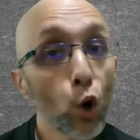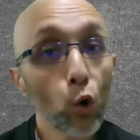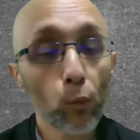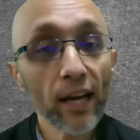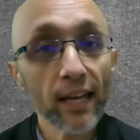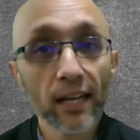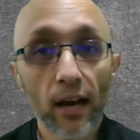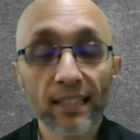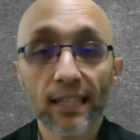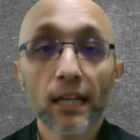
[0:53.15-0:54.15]

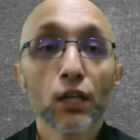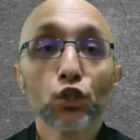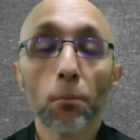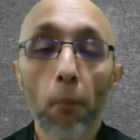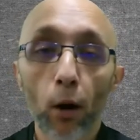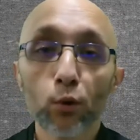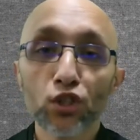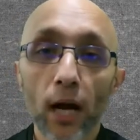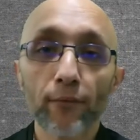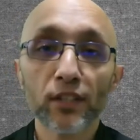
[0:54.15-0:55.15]
recognizing tomorrow's
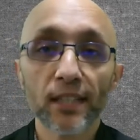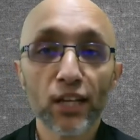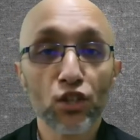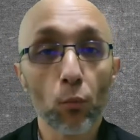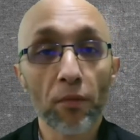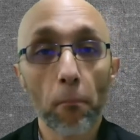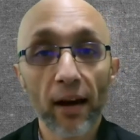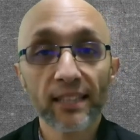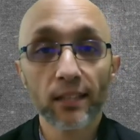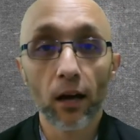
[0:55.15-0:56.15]
conversation with my
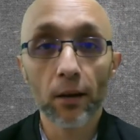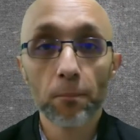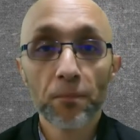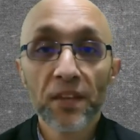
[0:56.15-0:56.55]
son